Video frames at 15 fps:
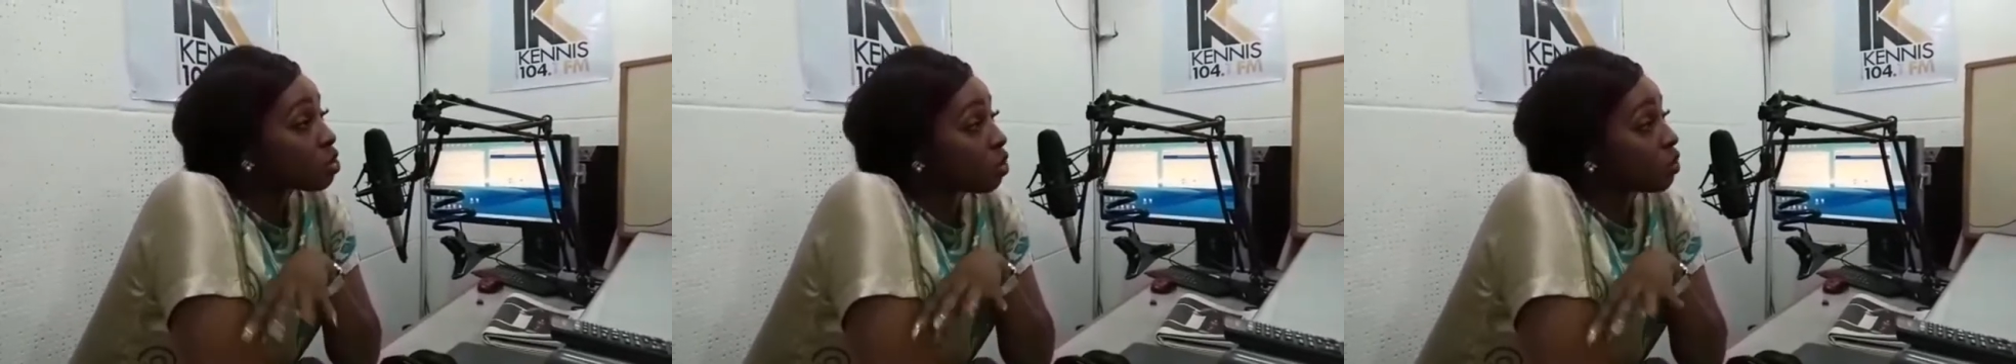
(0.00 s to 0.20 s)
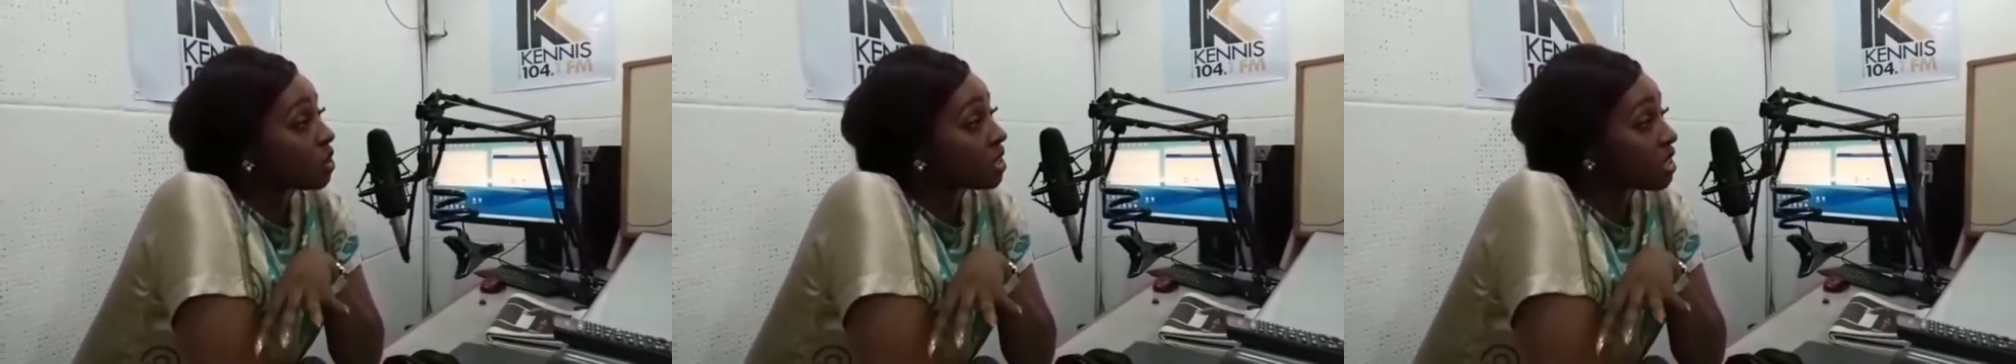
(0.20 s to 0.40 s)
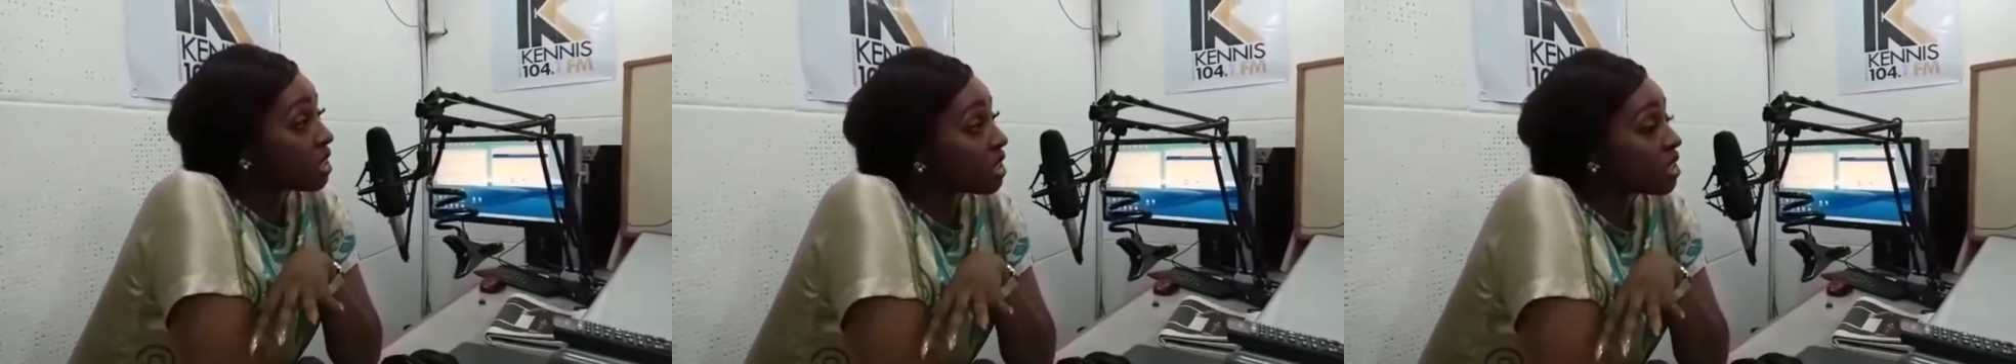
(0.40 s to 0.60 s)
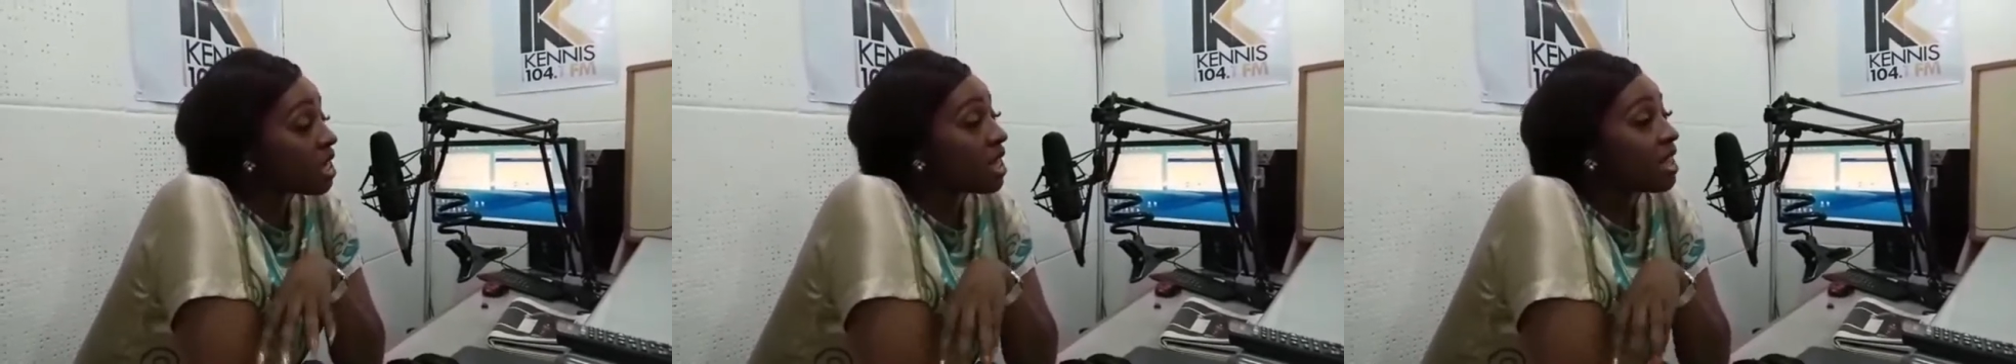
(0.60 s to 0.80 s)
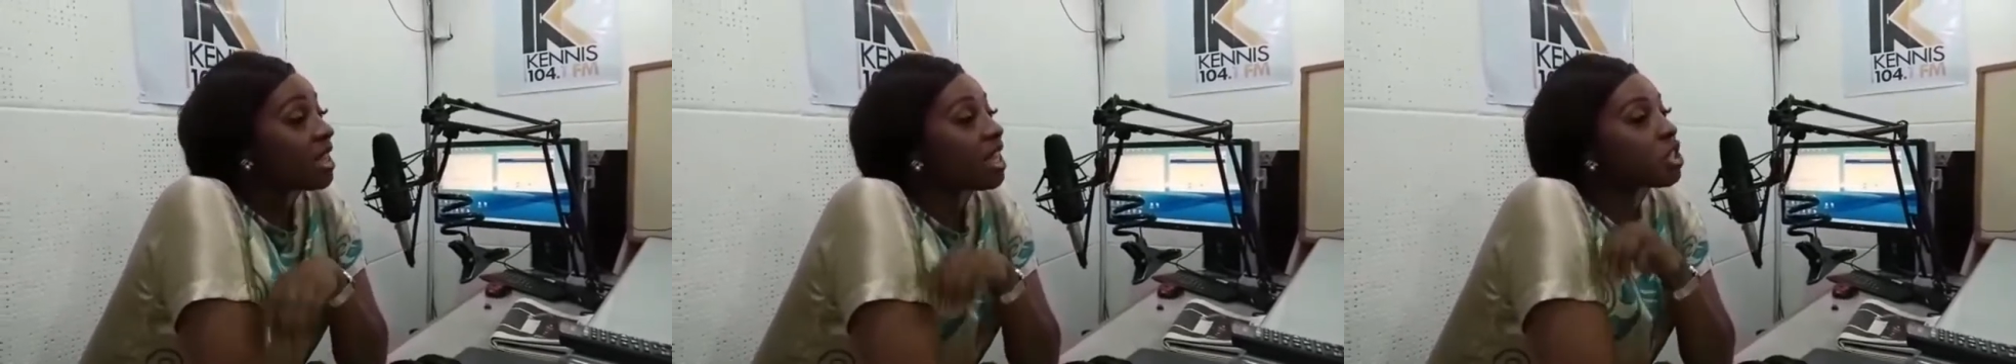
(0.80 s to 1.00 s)

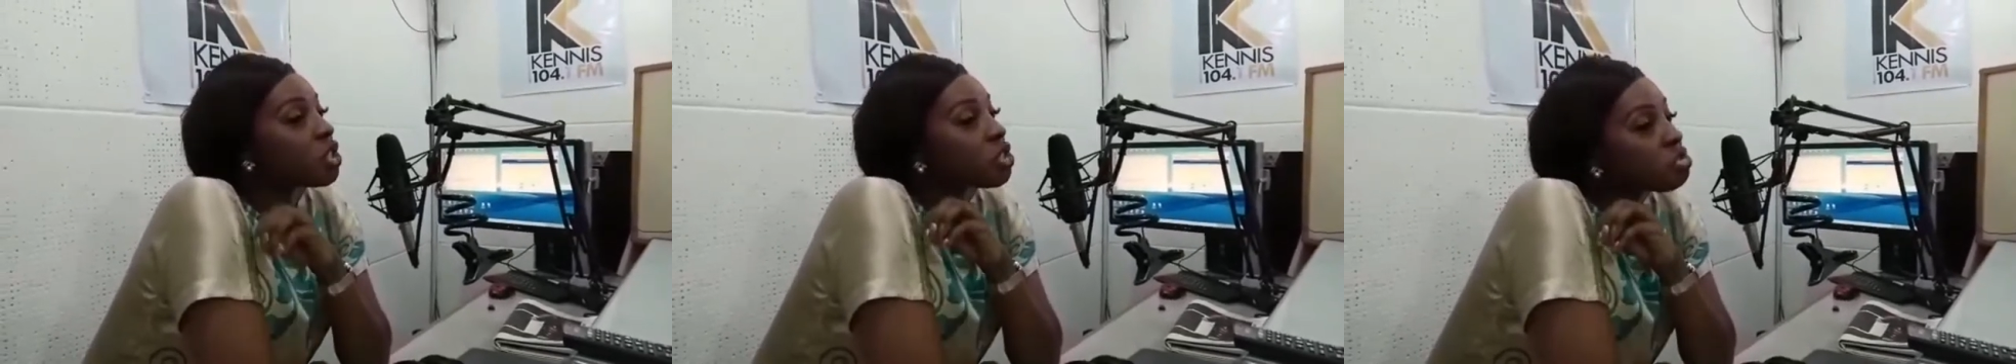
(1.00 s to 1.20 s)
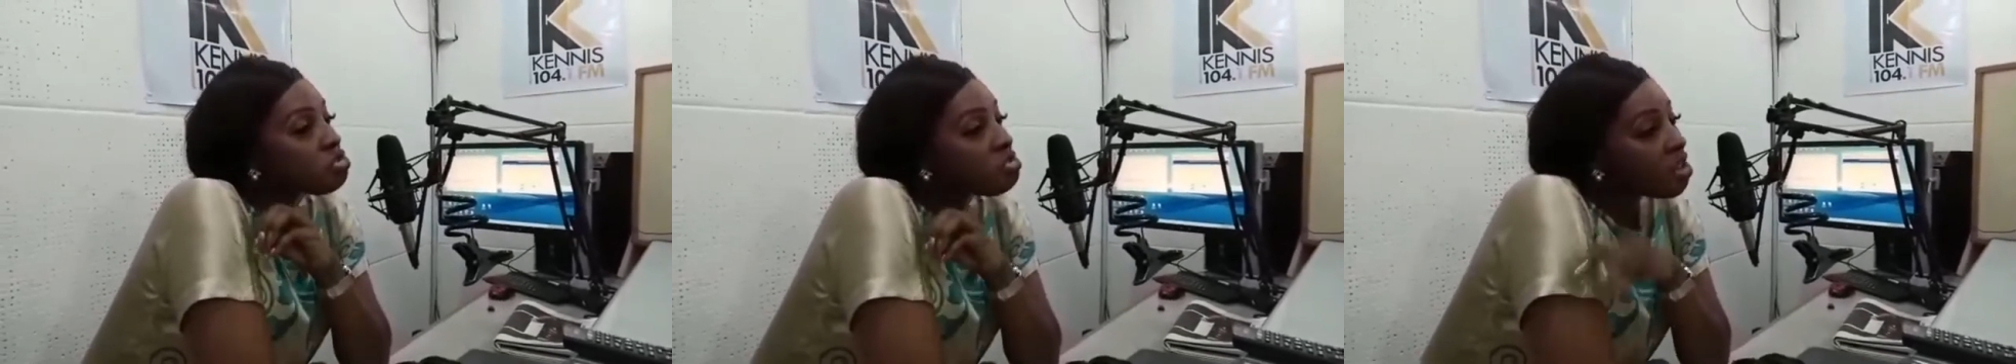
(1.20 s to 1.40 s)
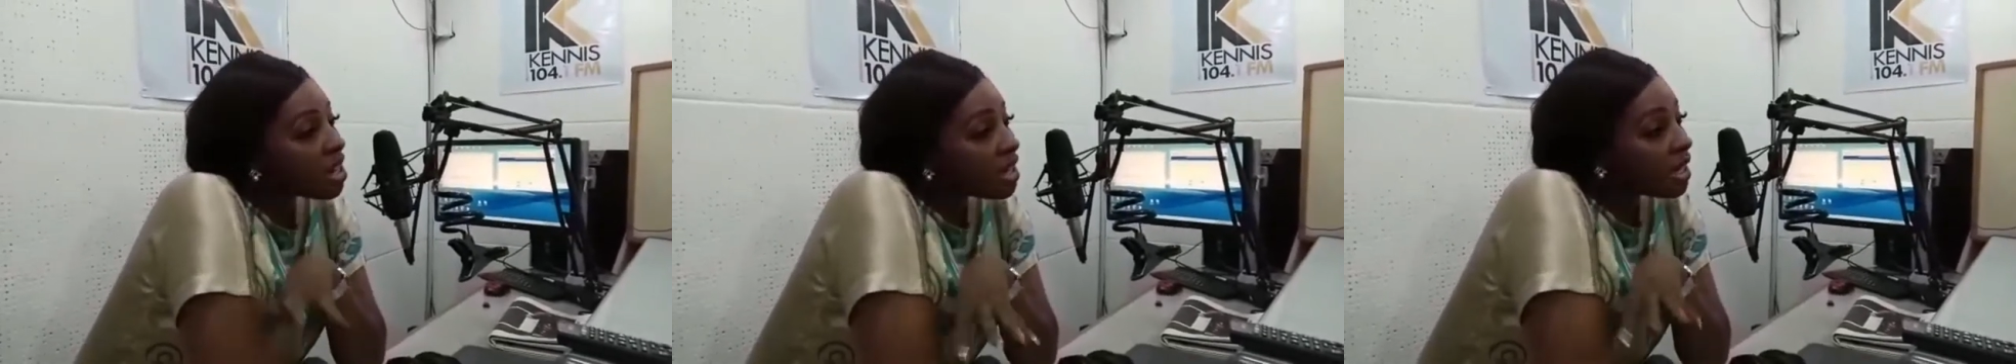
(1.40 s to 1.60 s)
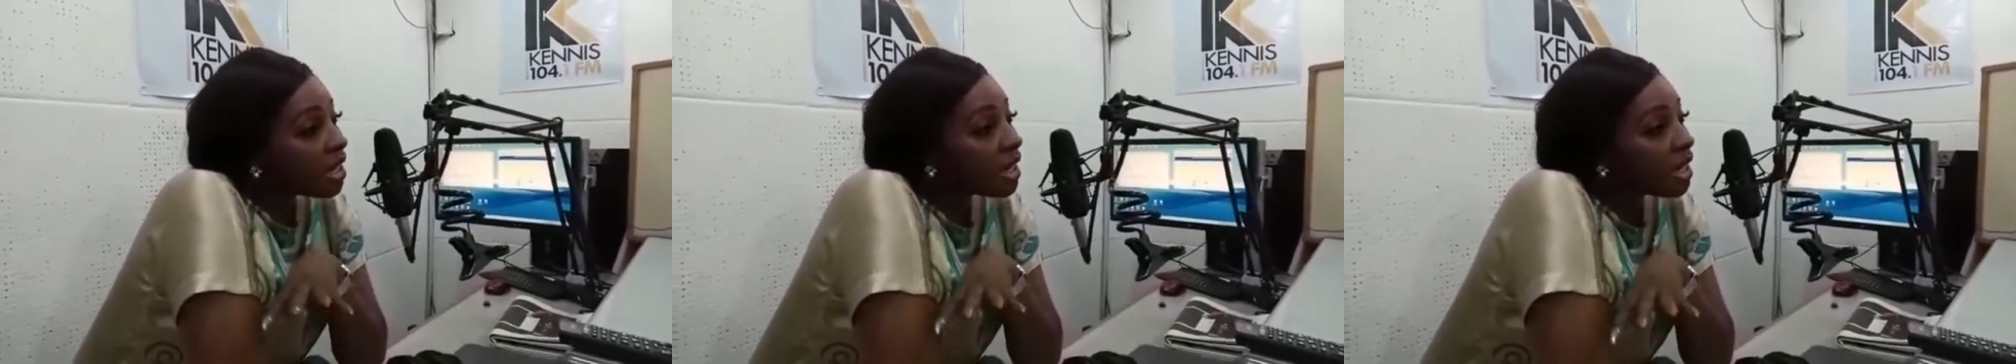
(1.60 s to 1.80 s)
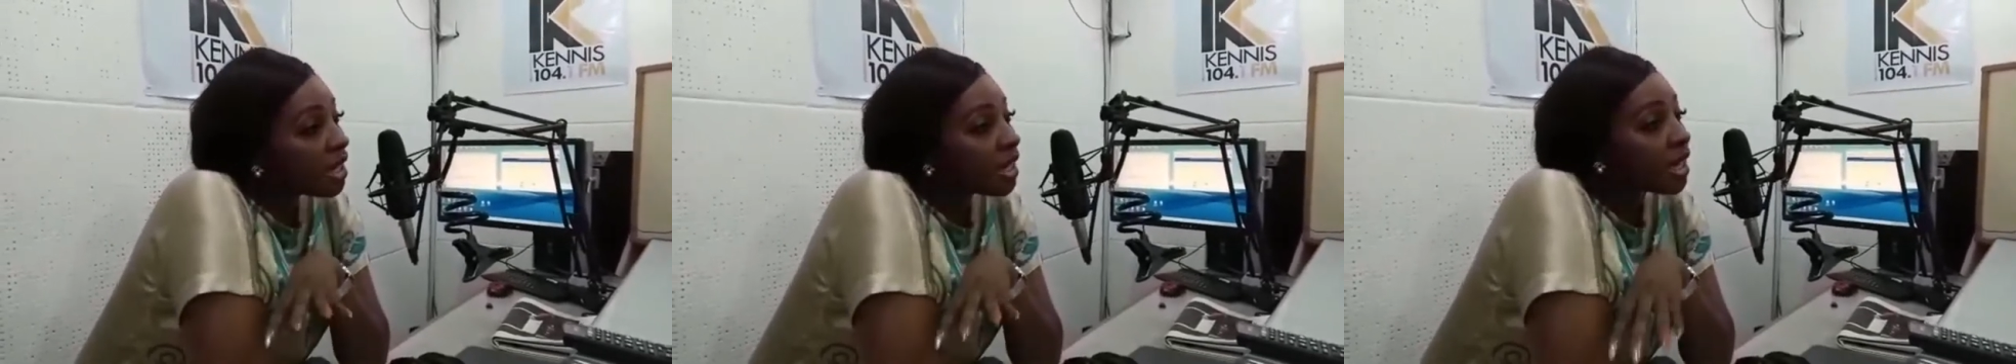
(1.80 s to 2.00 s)
sources, there's
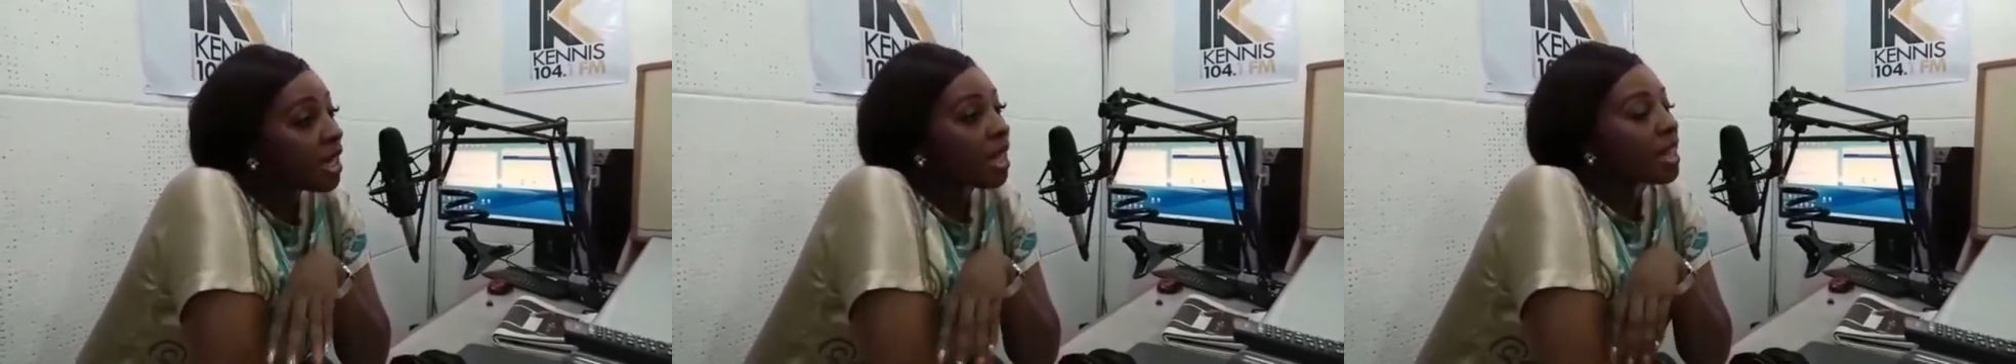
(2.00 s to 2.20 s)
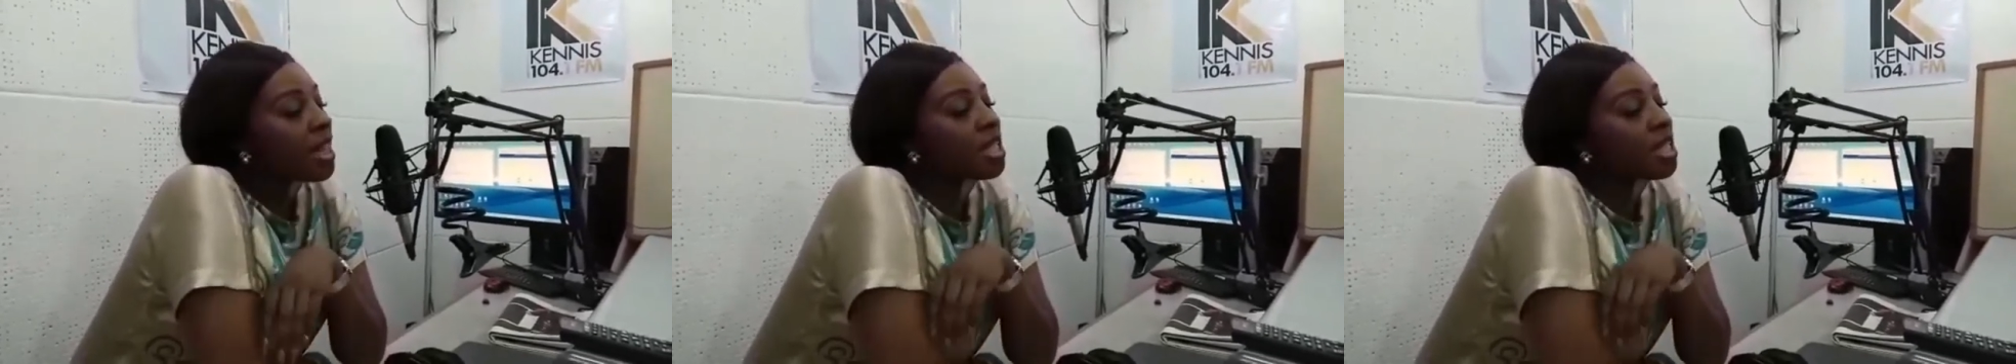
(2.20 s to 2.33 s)
training,